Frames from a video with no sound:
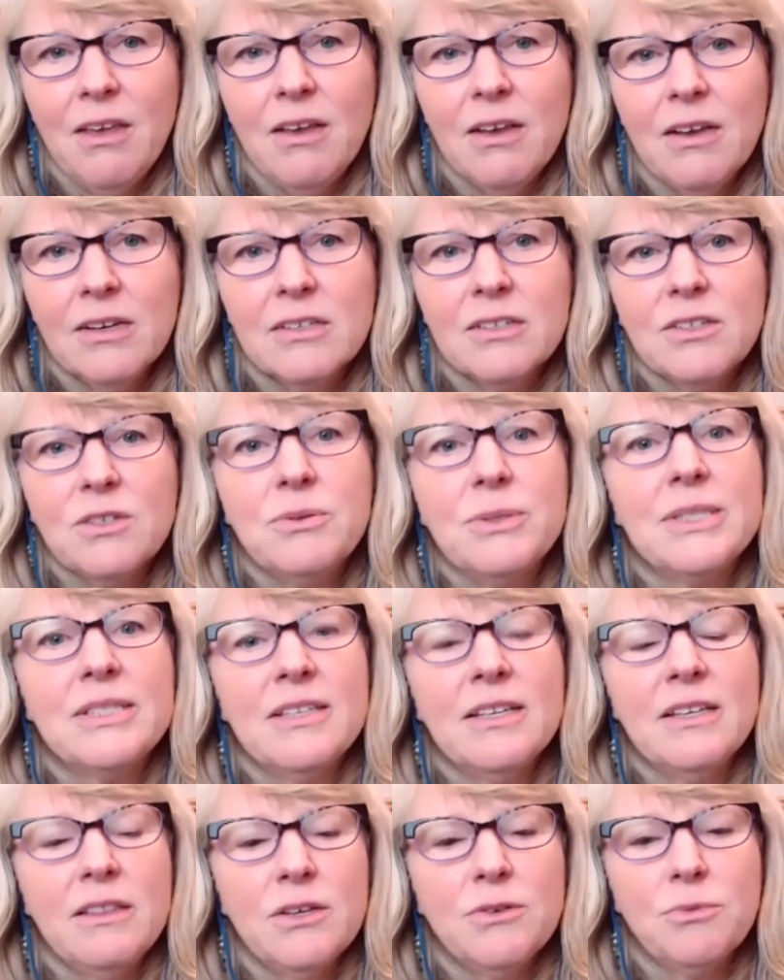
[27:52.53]
So it's
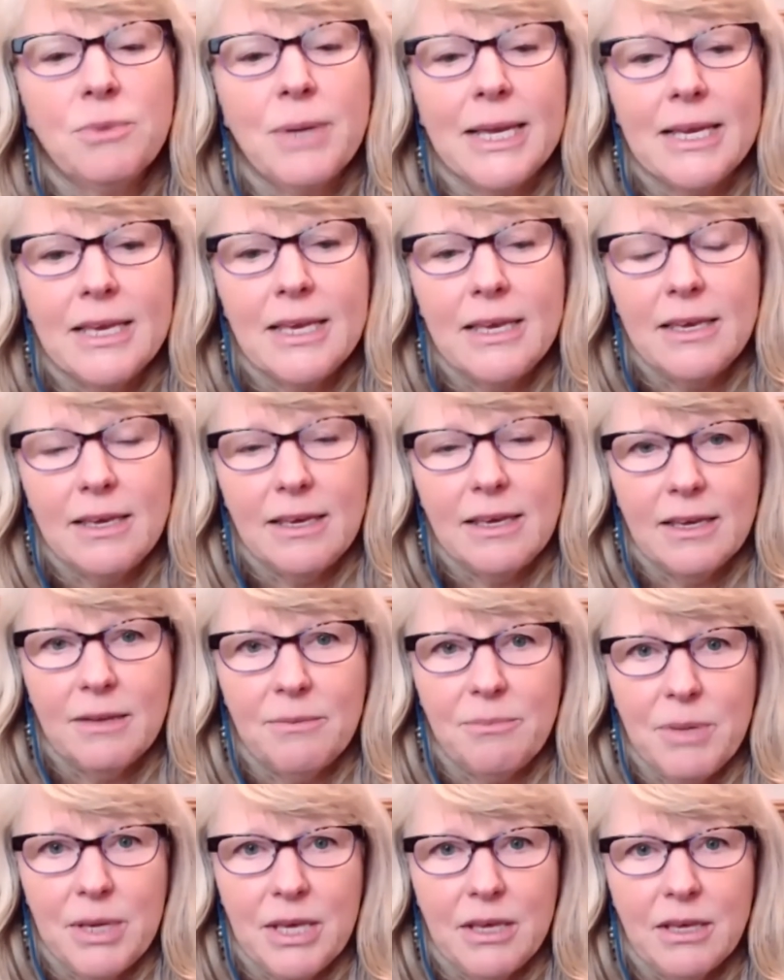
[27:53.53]
said that Reiki can
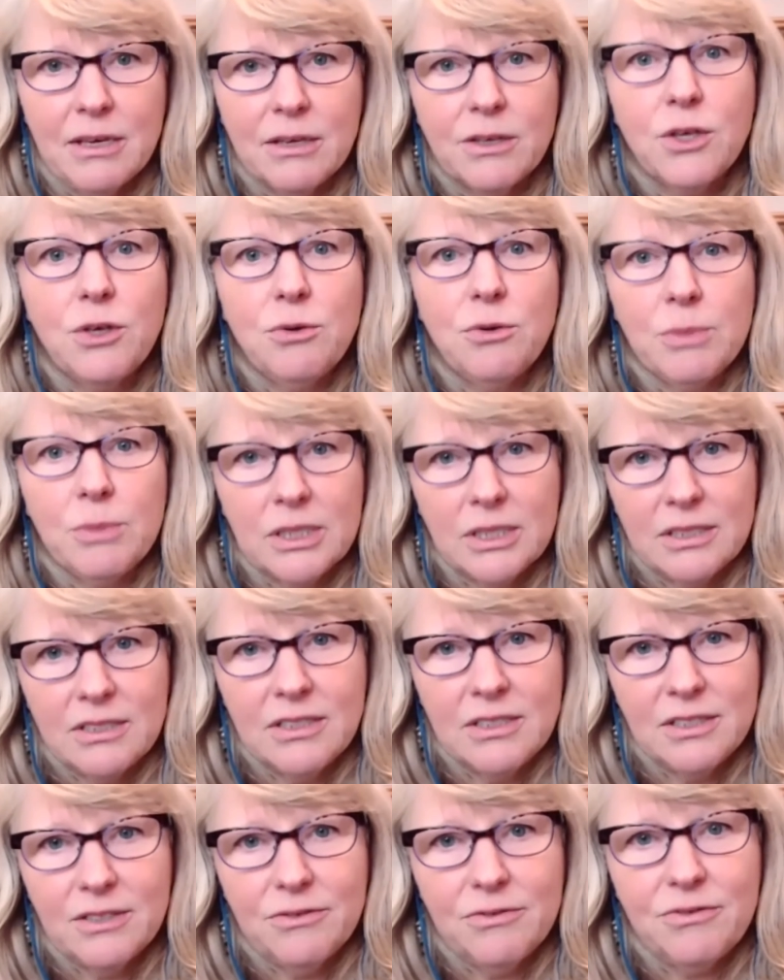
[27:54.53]
be
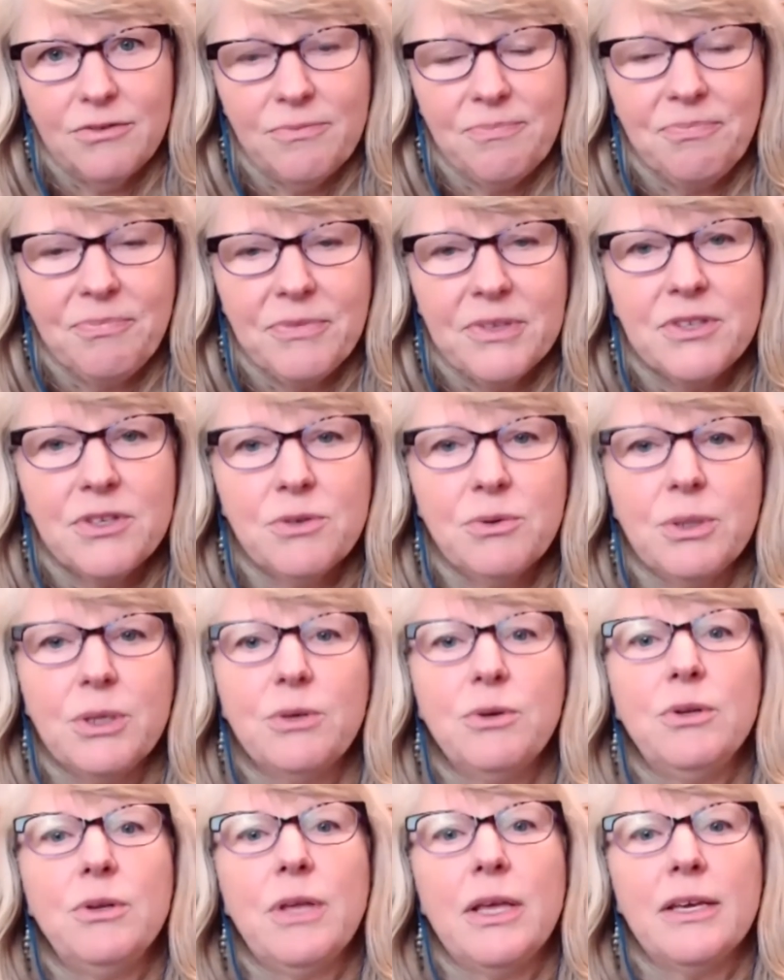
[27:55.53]
accumulative. And so
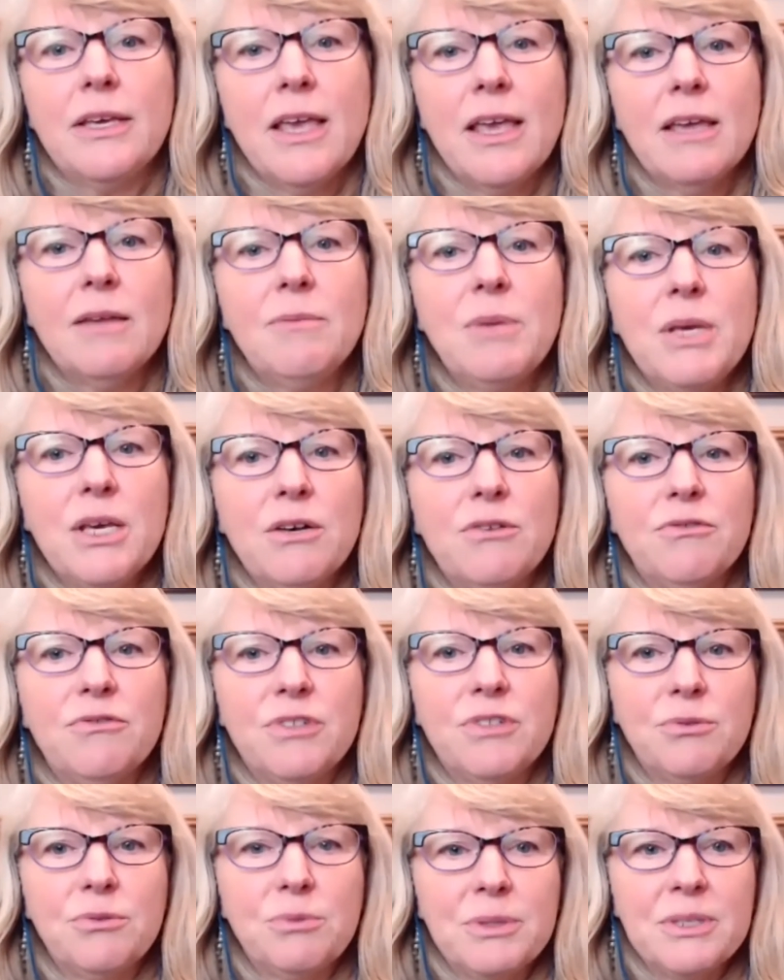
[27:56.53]
it can be helpful
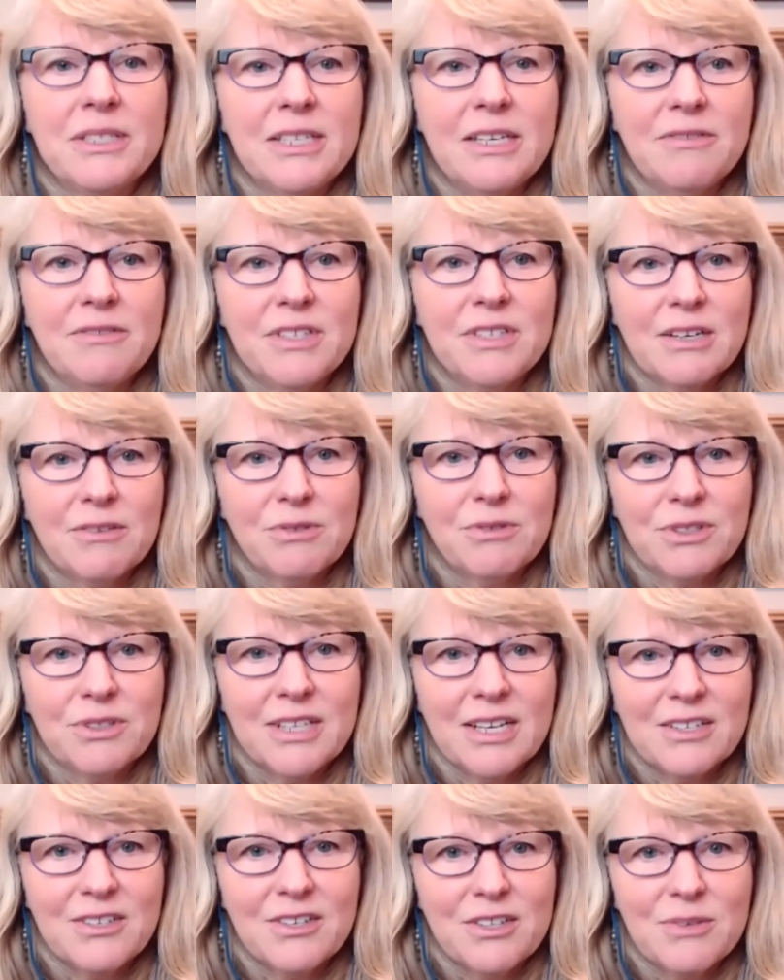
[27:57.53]
to receive several
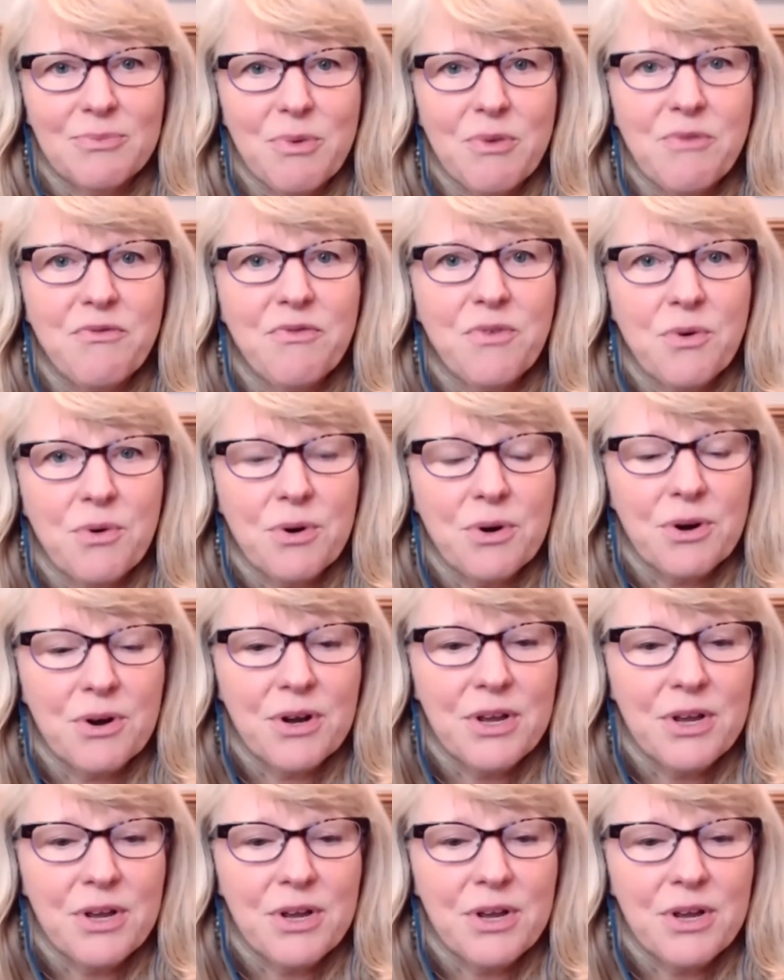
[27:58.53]
sessions before